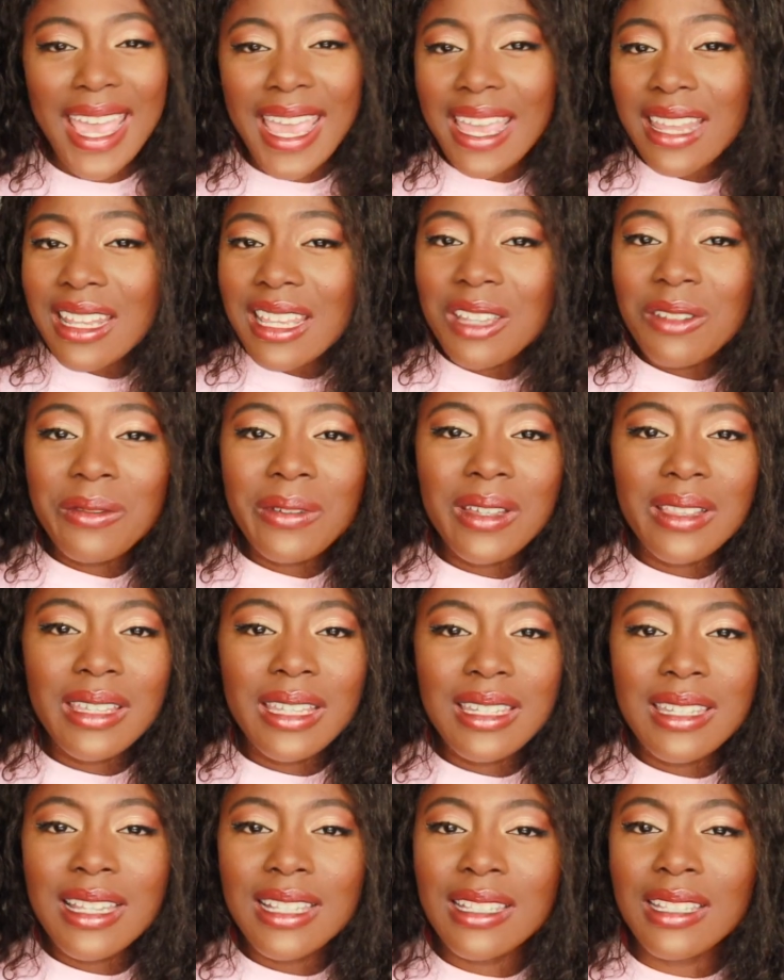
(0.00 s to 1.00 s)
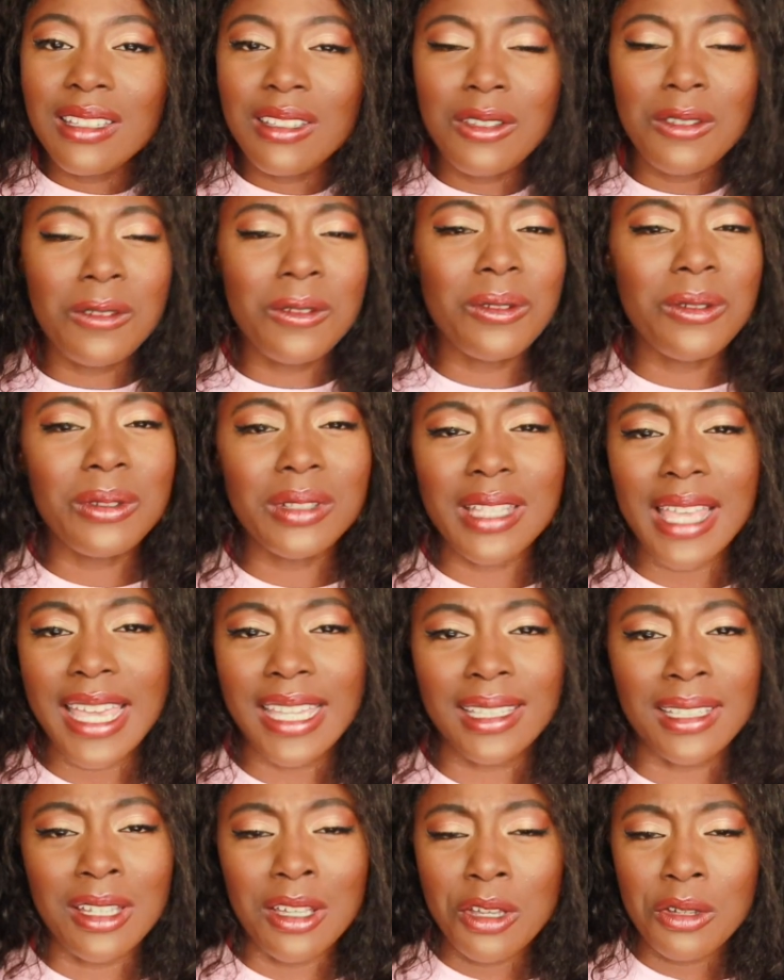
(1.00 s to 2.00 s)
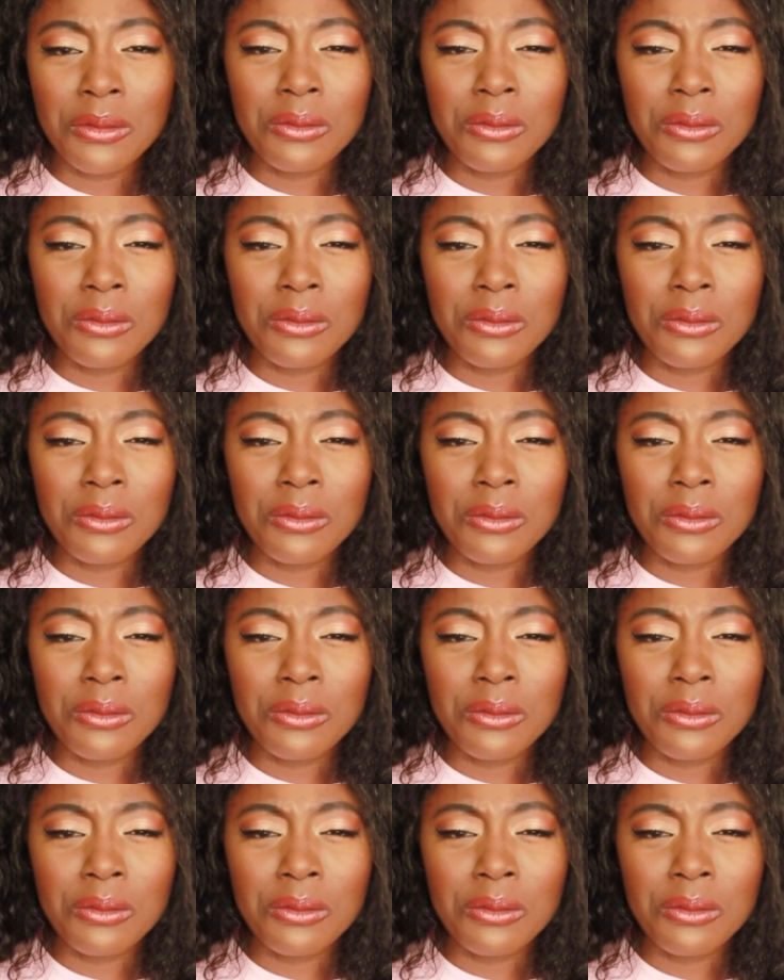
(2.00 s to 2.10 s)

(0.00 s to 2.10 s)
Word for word: And he really doesn't use like